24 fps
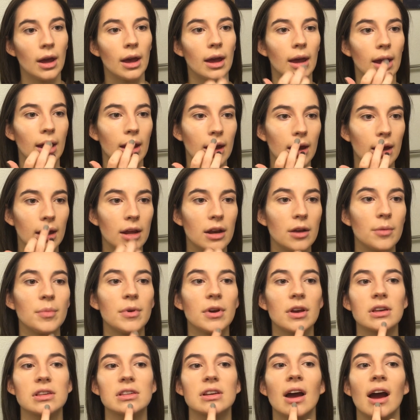And
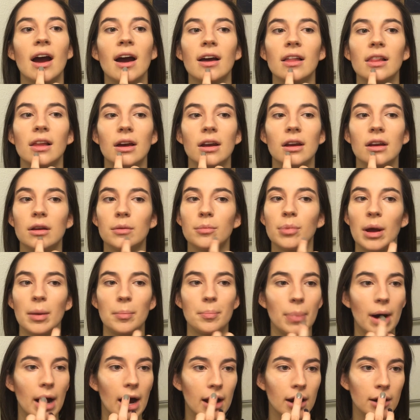because I highlighted my
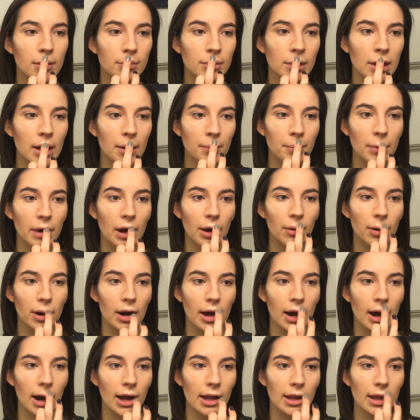bottom lip, I want to
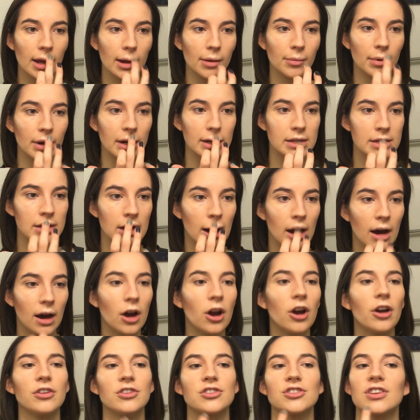highlight my top,
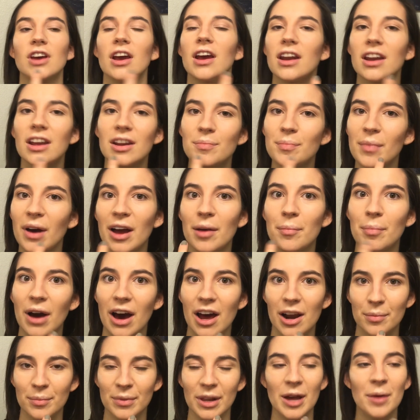or shaded my
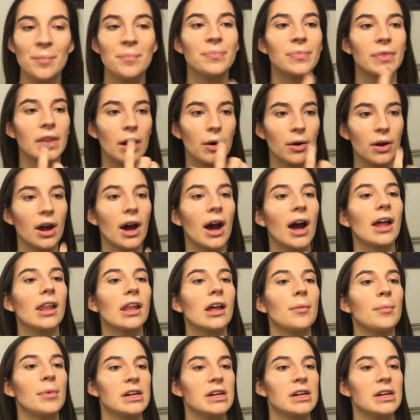bottom lip, I want to highlight my